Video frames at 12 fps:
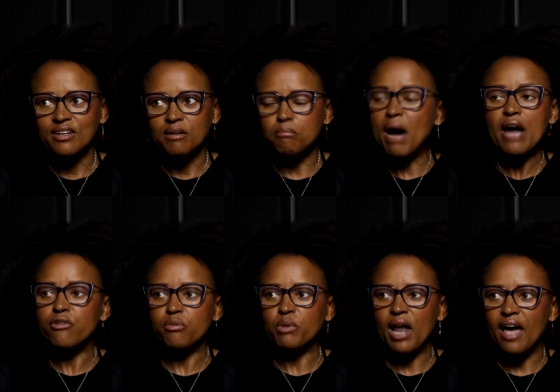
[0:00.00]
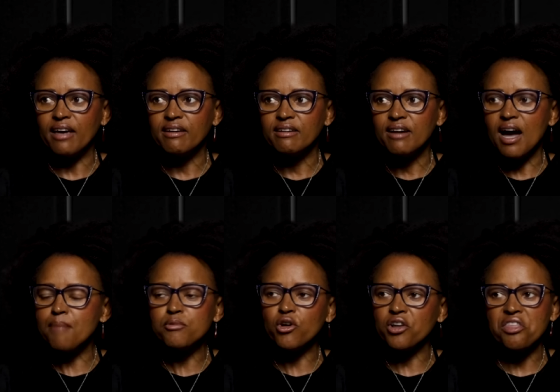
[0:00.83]
my reply. I'm
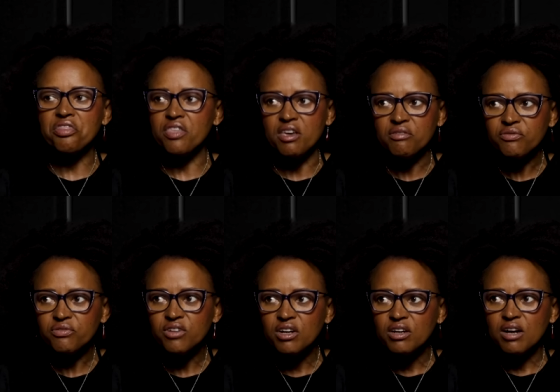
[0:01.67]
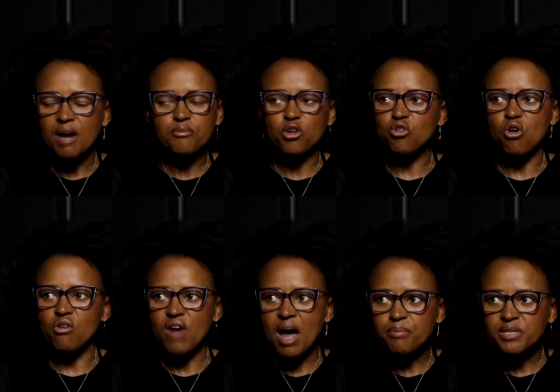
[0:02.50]
not a thief. I'm not
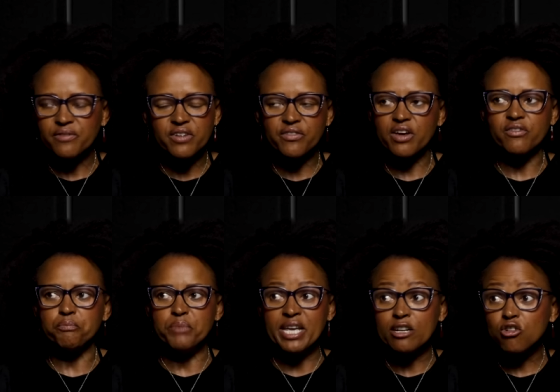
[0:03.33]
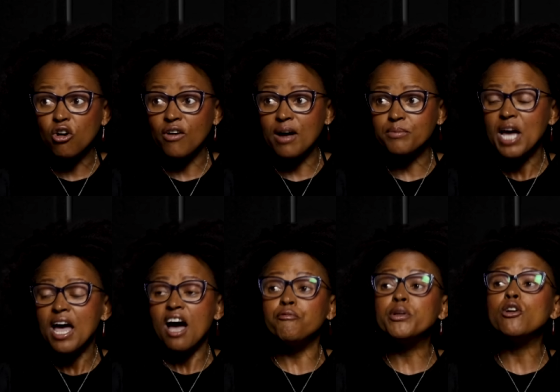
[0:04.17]
corrupt. I've never ever been corrupt.
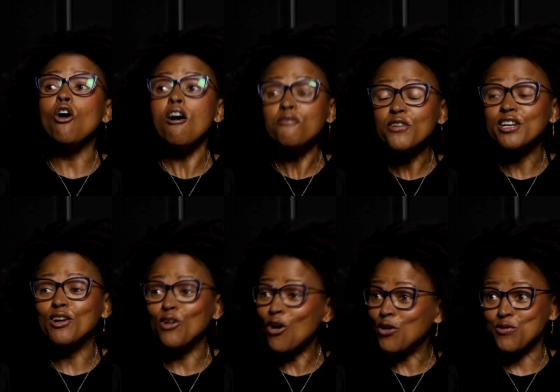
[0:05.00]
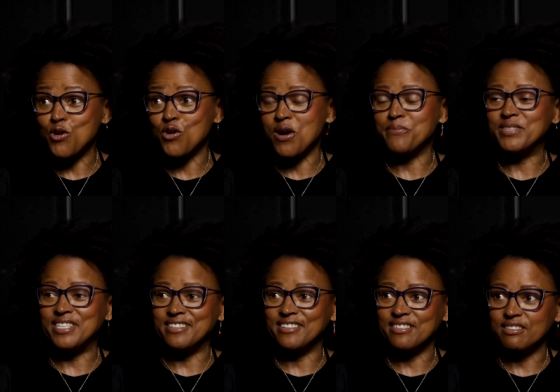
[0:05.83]
I've been offered a lot of corrupt
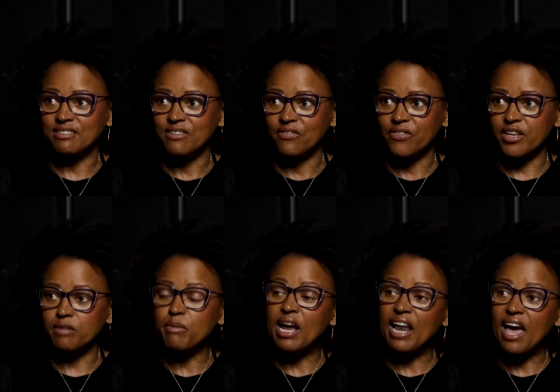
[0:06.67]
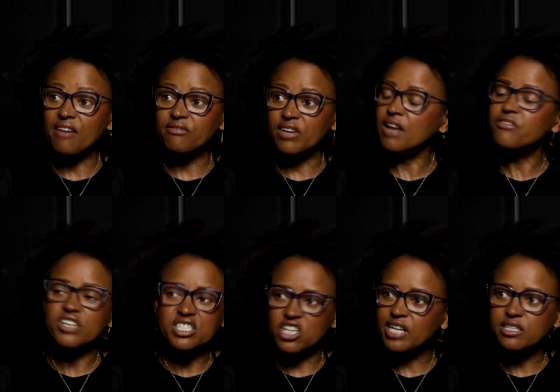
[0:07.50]
deals mm. in my life, and I've
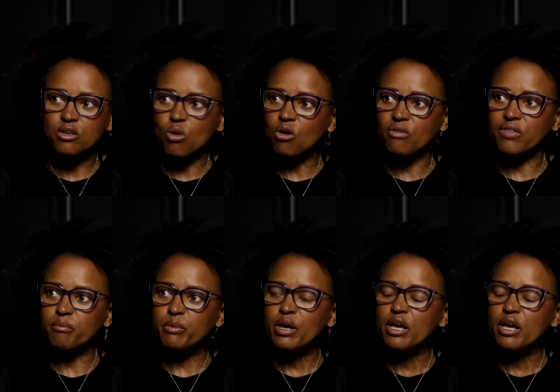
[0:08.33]
rejected all of them